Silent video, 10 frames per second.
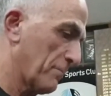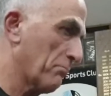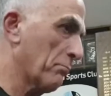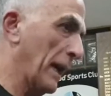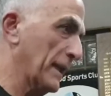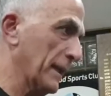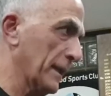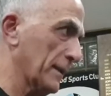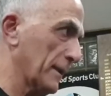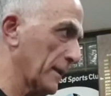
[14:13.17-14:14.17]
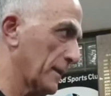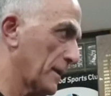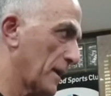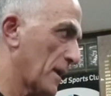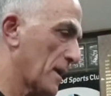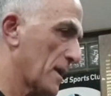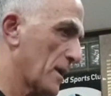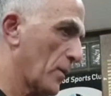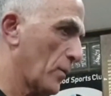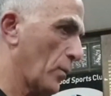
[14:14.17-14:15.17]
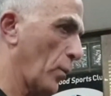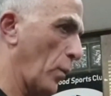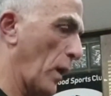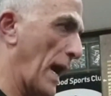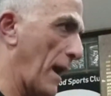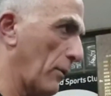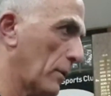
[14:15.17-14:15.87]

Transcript: made in Italy. Wow.